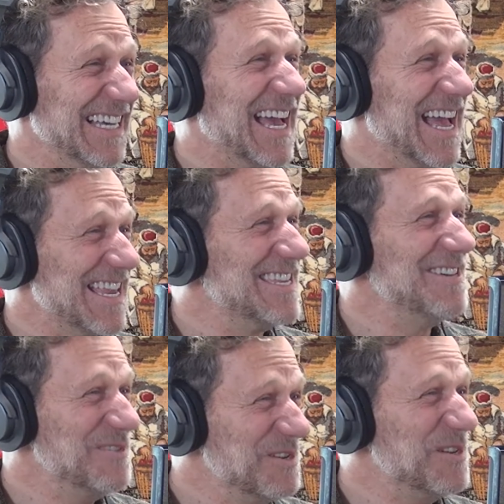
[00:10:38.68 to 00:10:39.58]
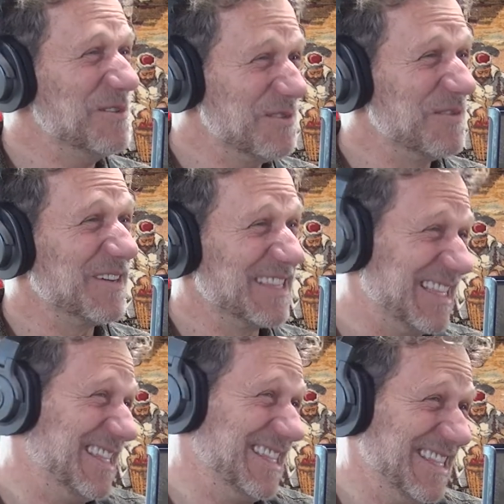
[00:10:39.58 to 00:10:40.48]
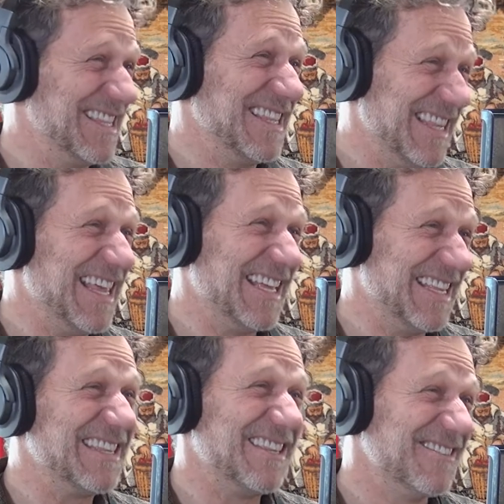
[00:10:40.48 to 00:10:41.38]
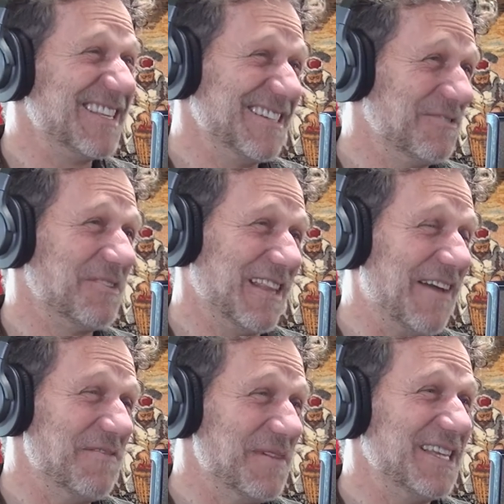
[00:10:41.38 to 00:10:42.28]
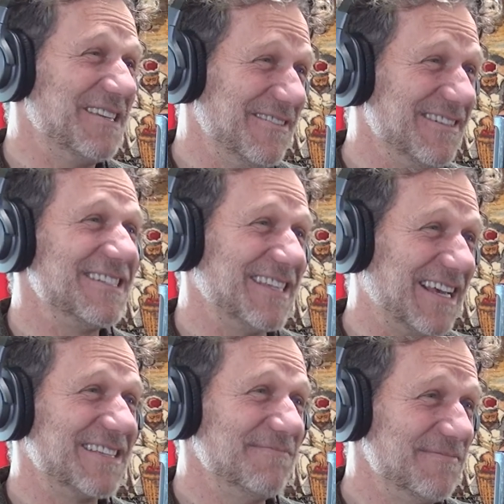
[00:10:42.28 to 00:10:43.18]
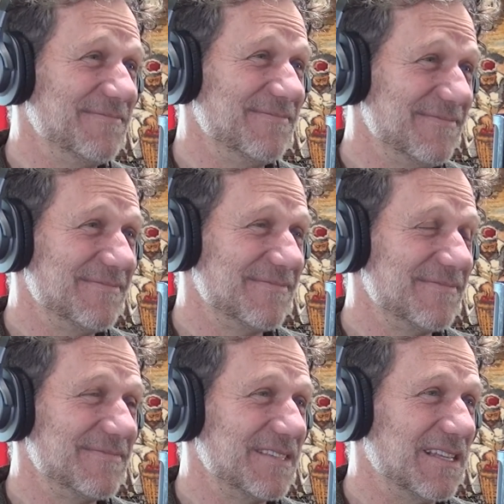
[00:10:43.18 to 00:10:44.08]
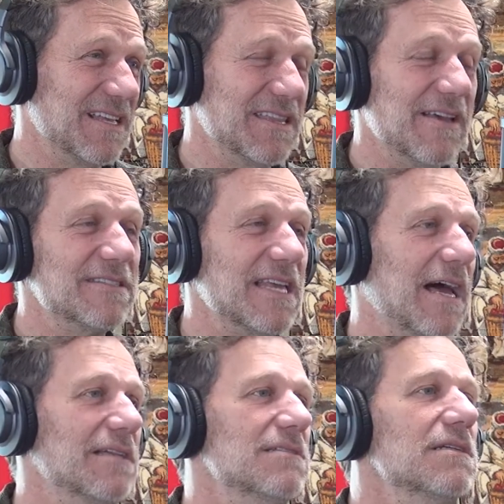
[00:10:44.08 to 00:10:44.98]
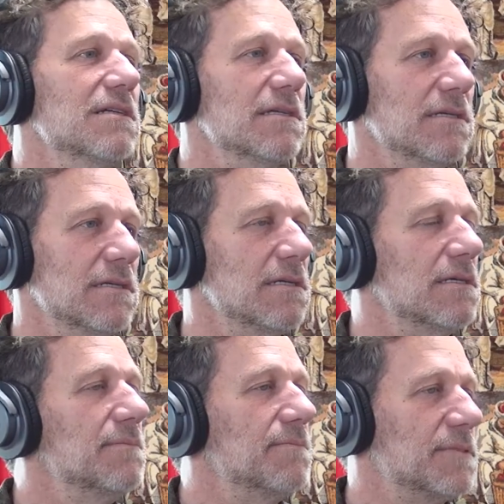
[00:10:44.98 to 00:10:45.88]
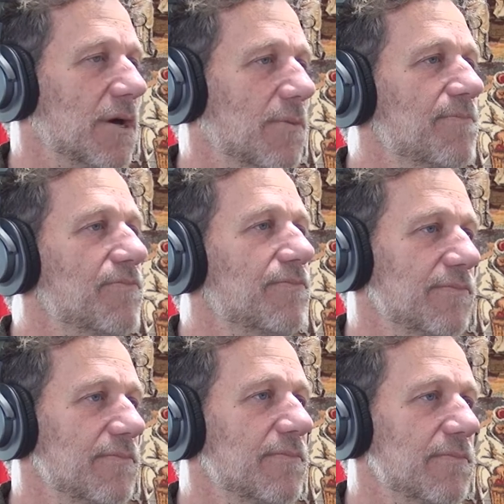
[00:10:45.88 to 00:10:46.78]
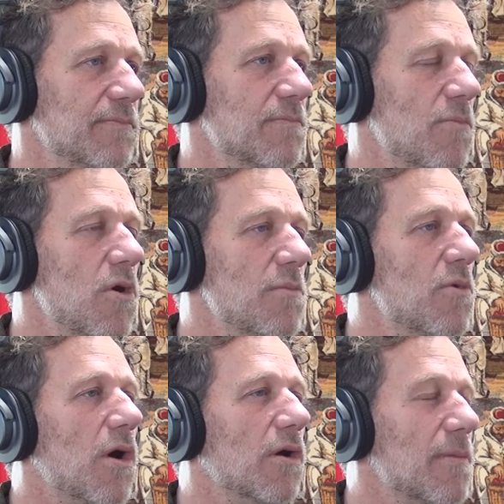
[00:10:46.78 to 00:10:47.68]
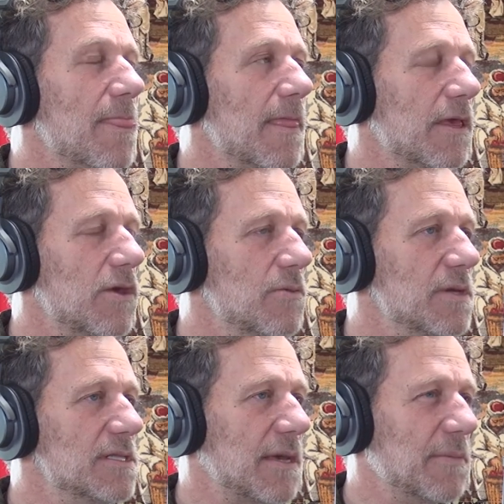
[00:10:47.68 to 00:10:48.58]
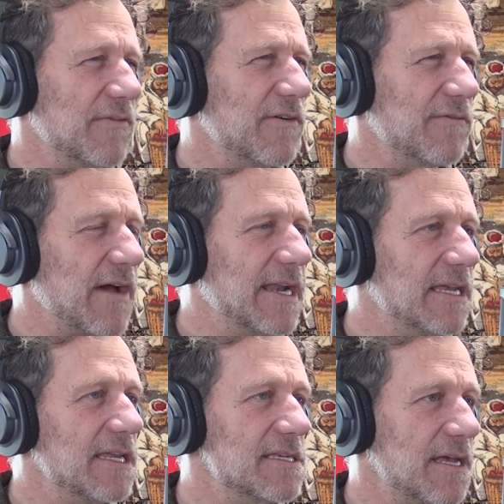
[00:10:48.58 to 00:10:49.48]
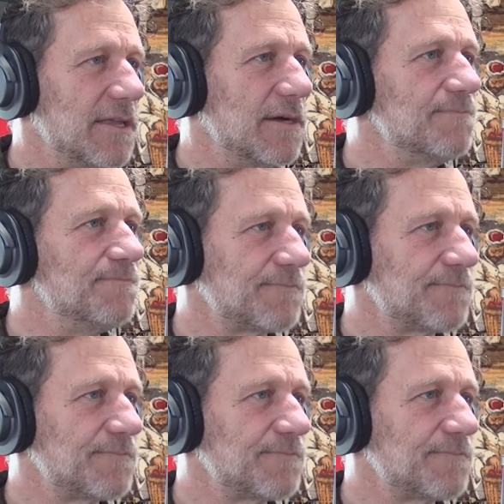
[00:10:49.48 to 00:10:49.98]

And you knew that those things were alive in me too. And she's like, and that was that. So more and more humans, I believe, are finding each other,